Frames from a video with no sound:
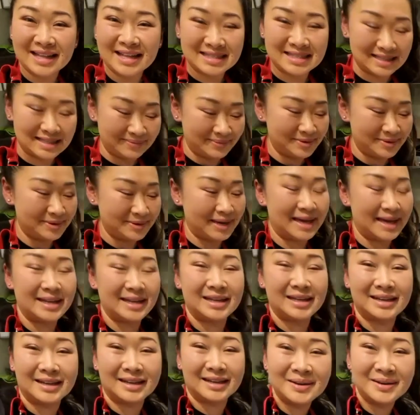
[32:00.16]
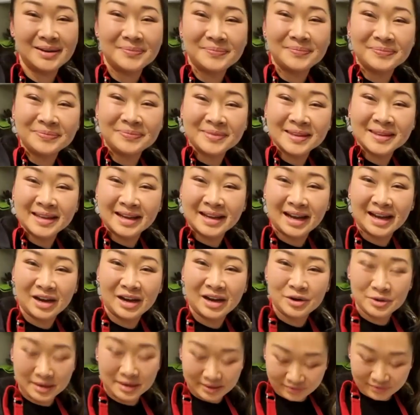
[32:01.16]
add some milk, and, you know,
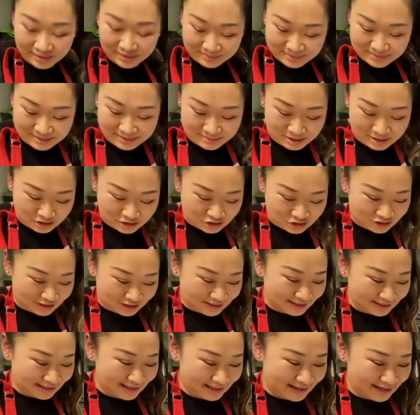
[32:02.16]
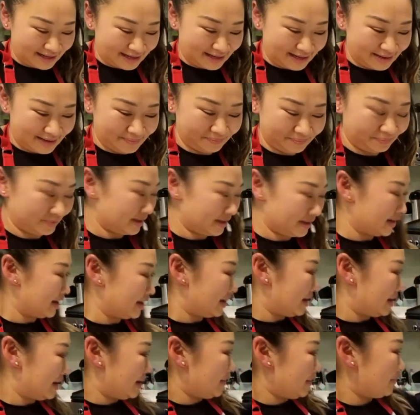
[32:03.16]
I'll give them some hot chocolate later.
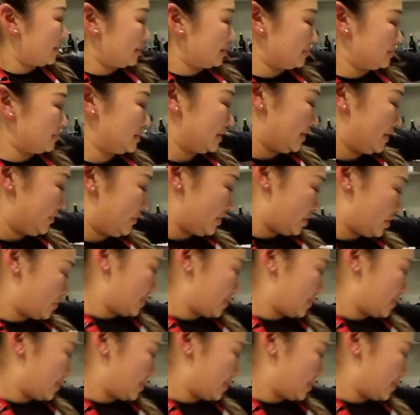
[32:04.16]
But I'm just going to have